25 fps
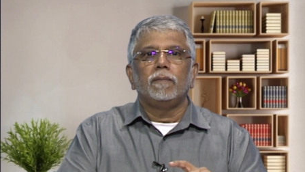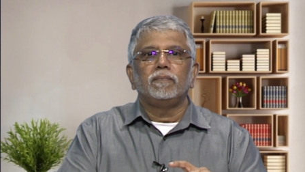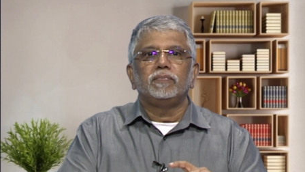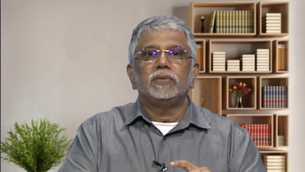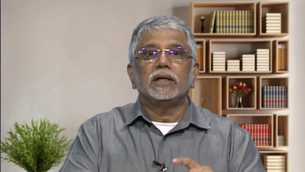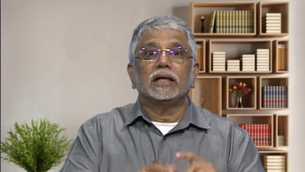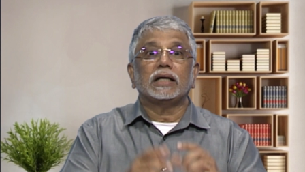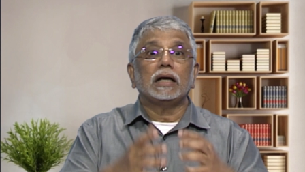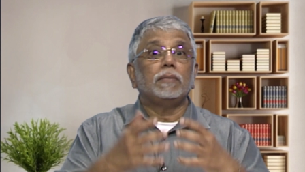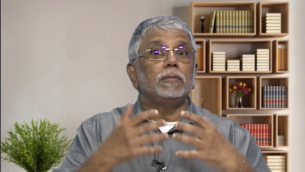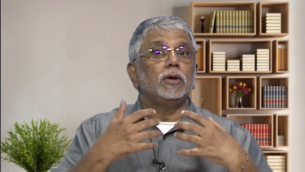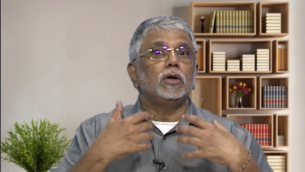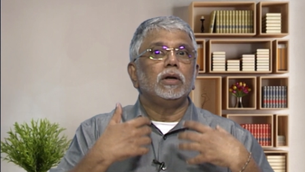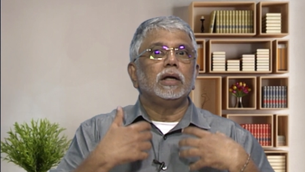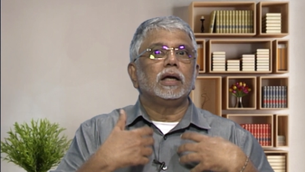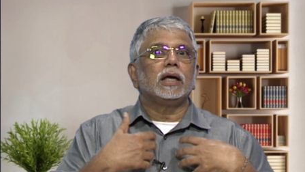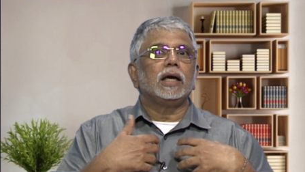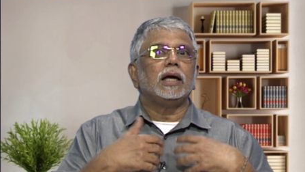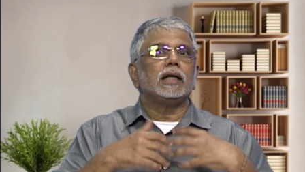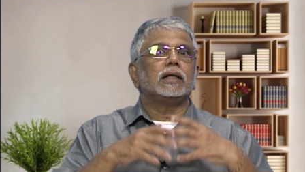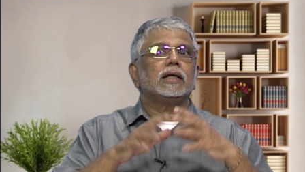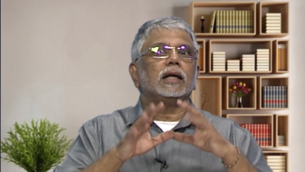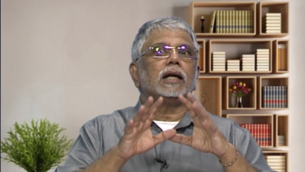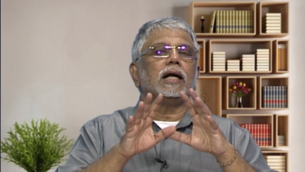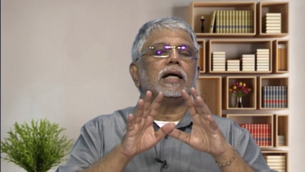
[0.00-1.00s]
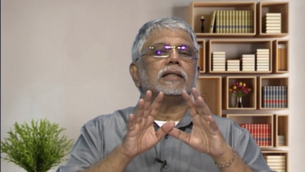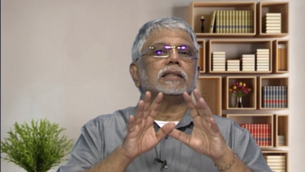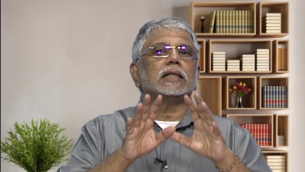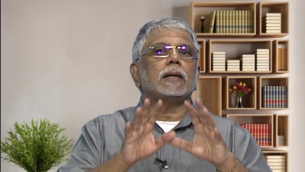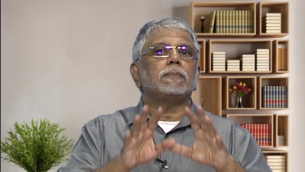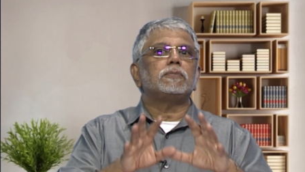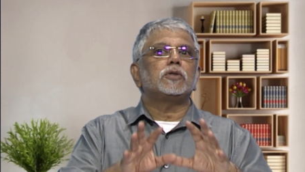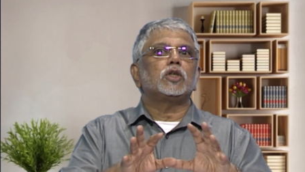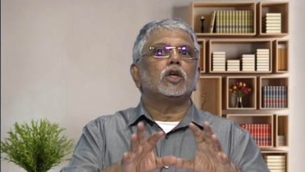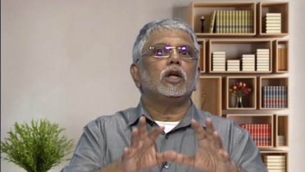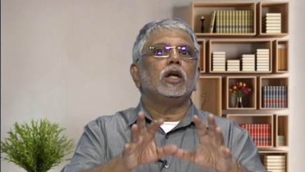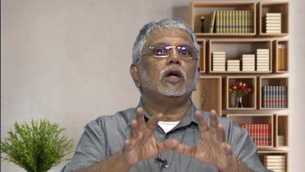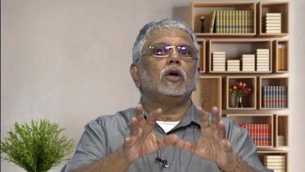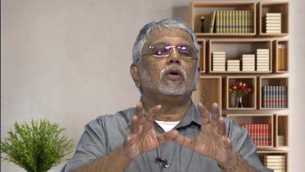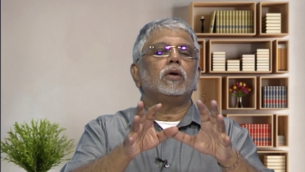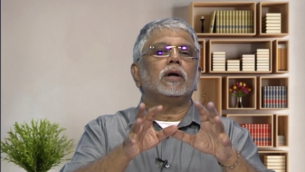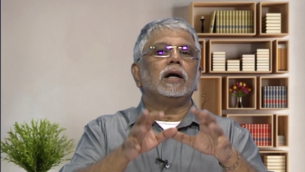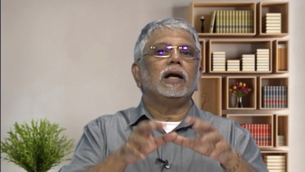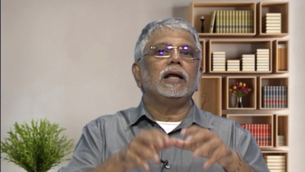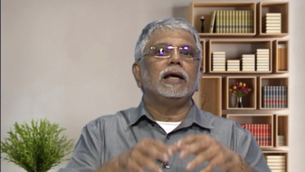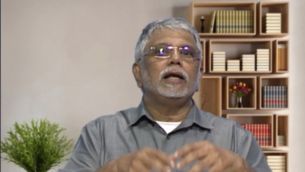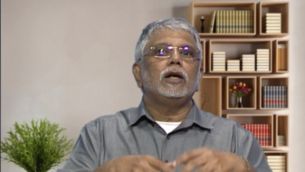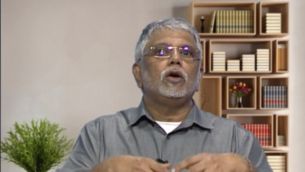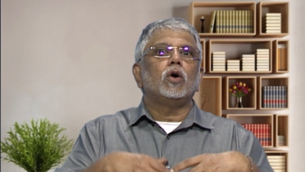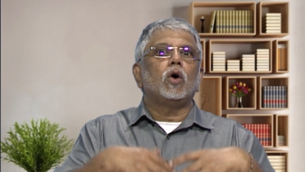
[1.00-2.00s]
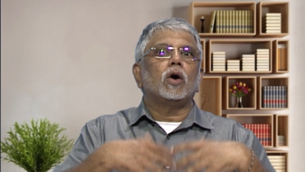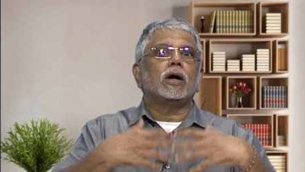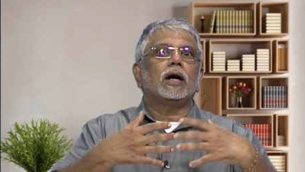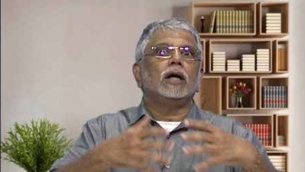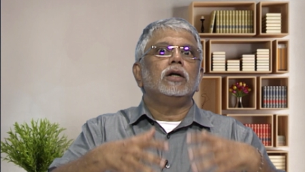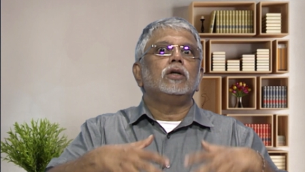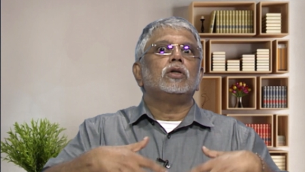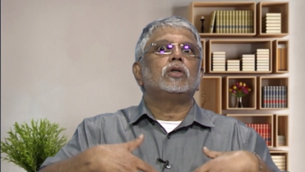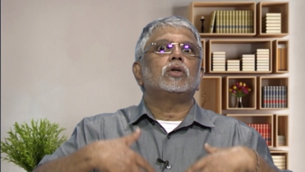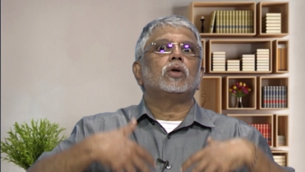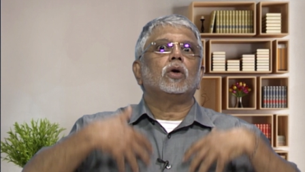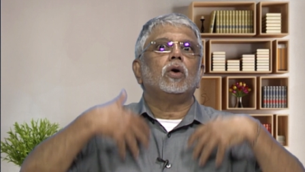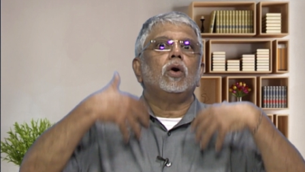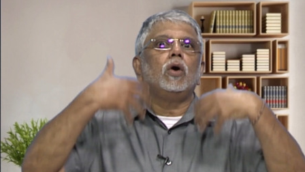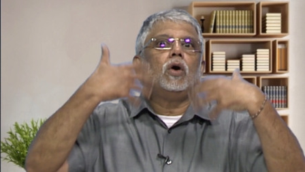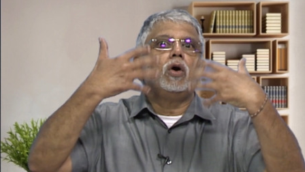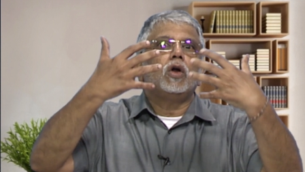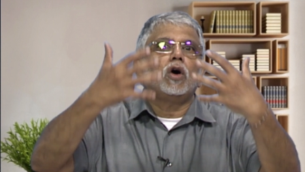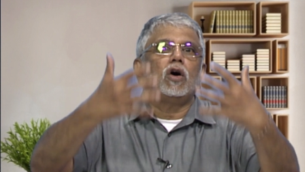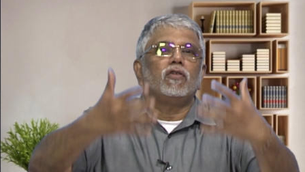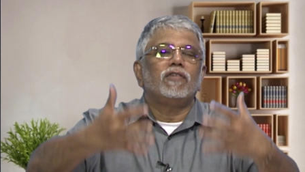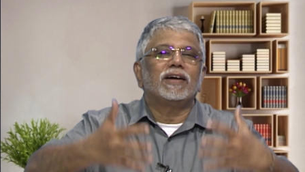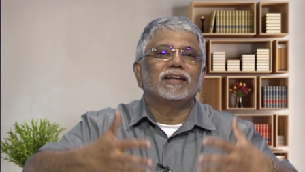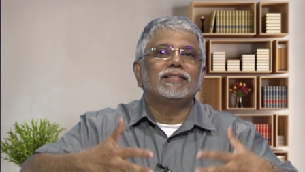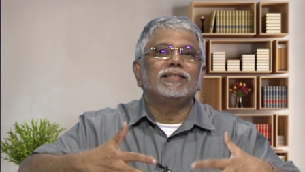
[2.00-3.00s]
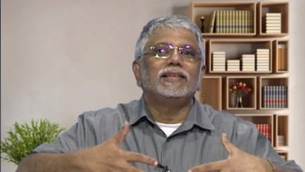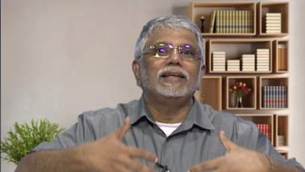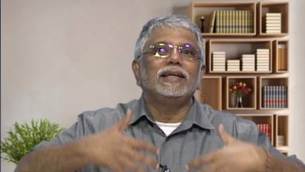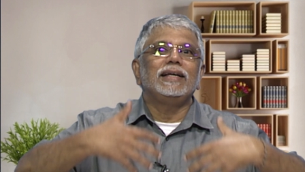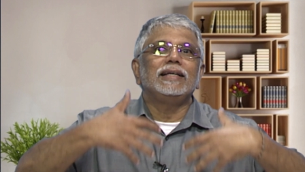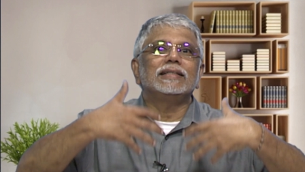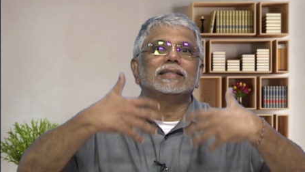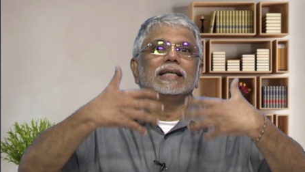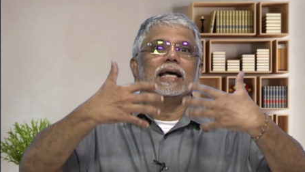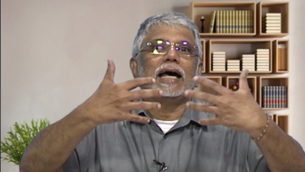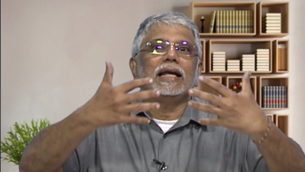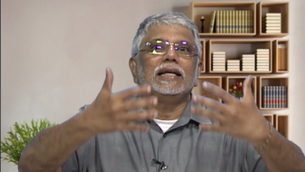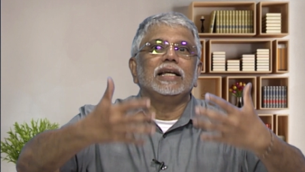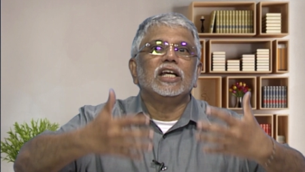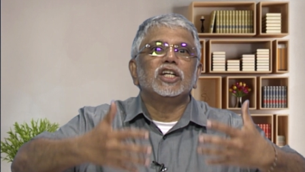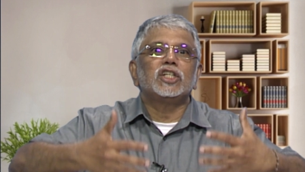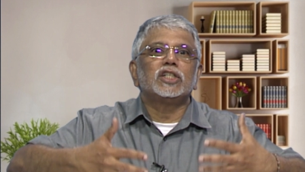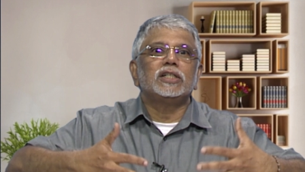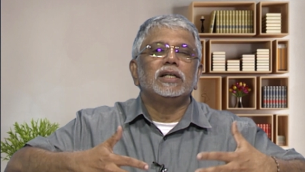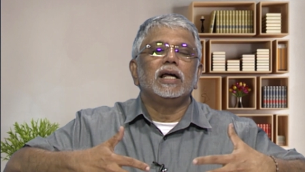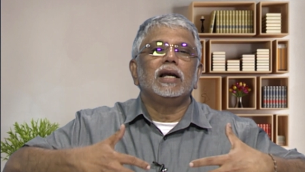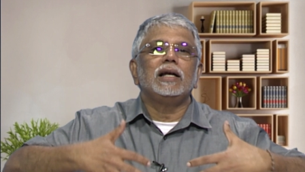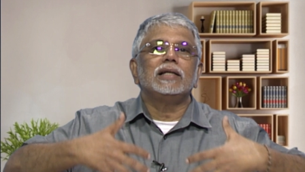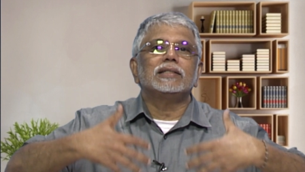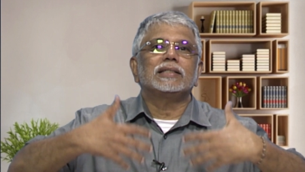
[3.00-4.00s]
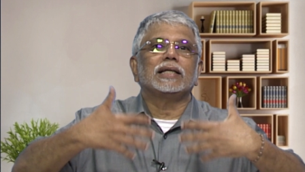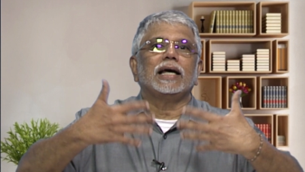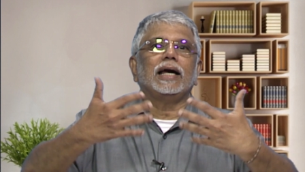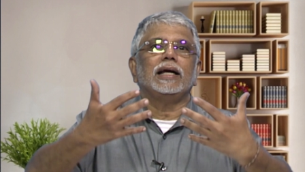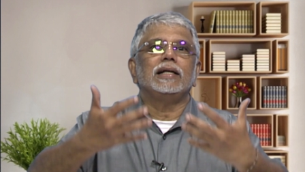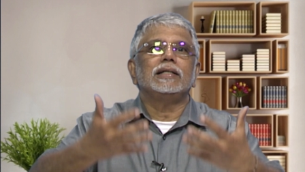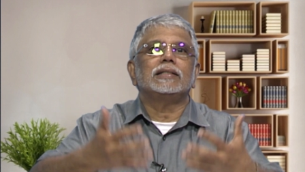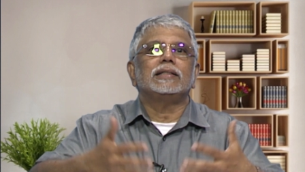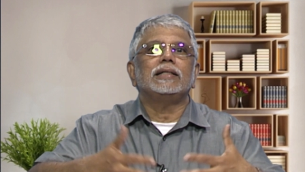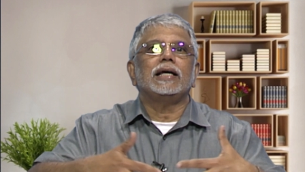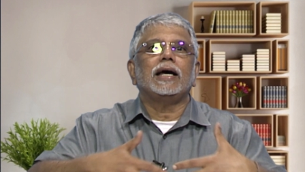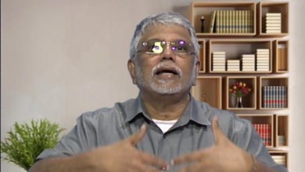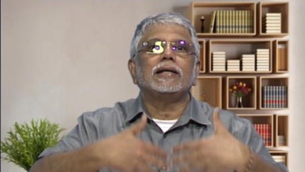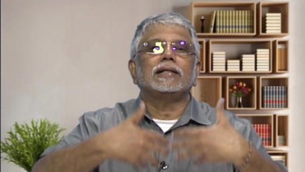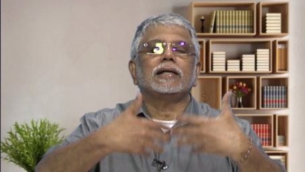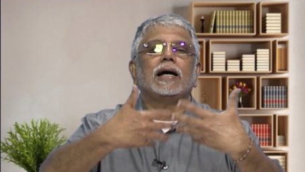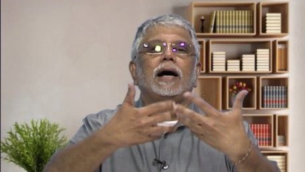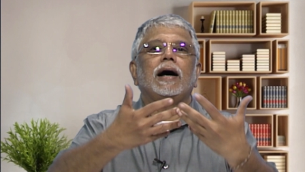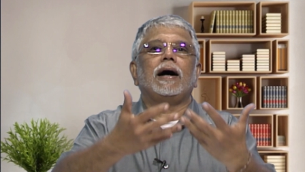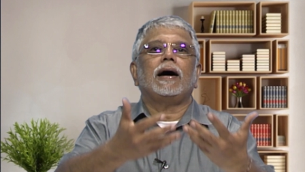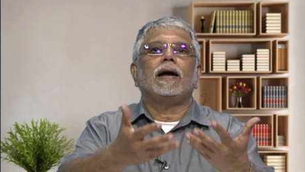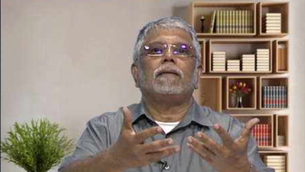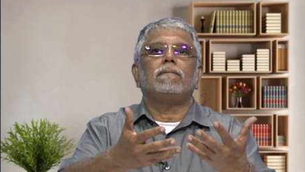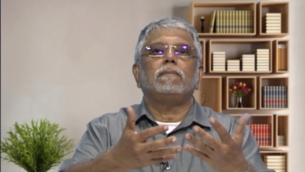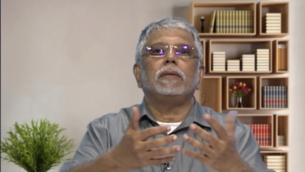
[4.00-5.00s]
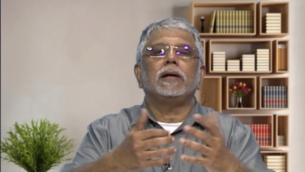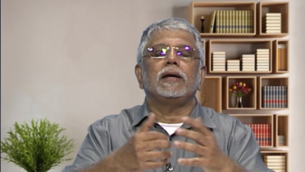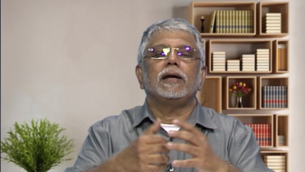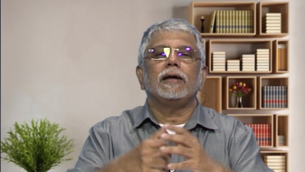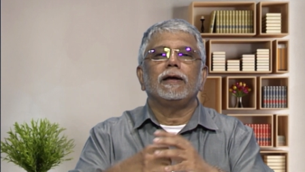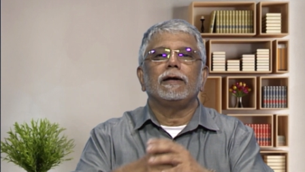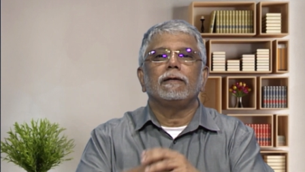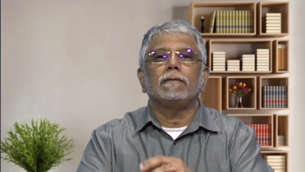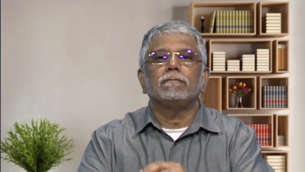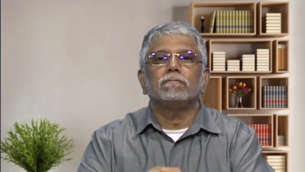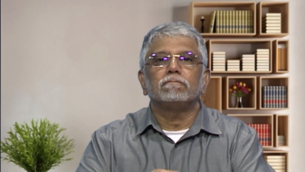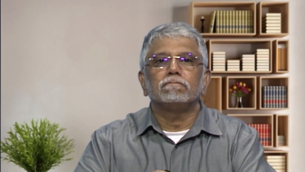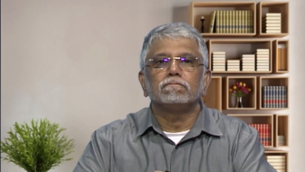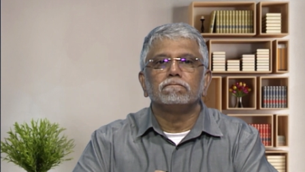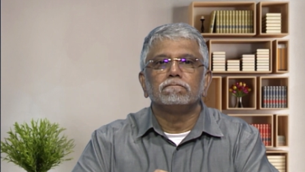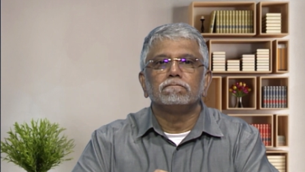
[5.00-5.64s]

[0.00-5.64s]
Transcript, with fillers: The communicator has absolutely no control over these additional signs that are being